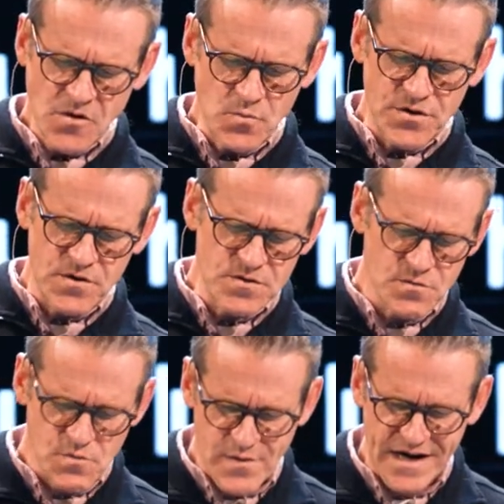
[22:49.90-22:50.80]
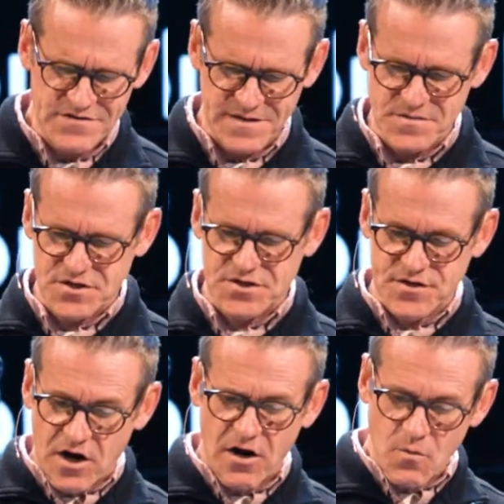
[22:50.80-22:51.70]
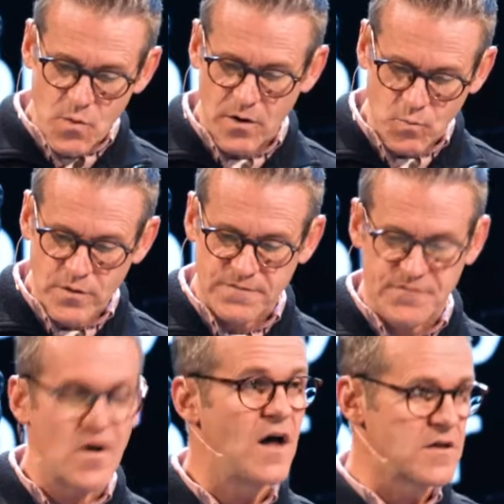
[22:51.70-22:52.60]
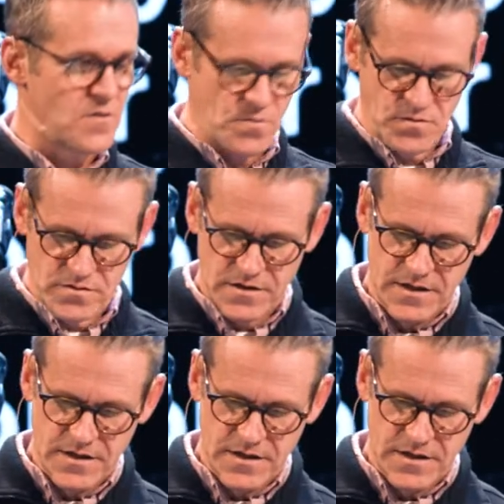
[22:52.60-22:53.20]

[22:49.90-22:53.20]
When those who were around him saw what would follow,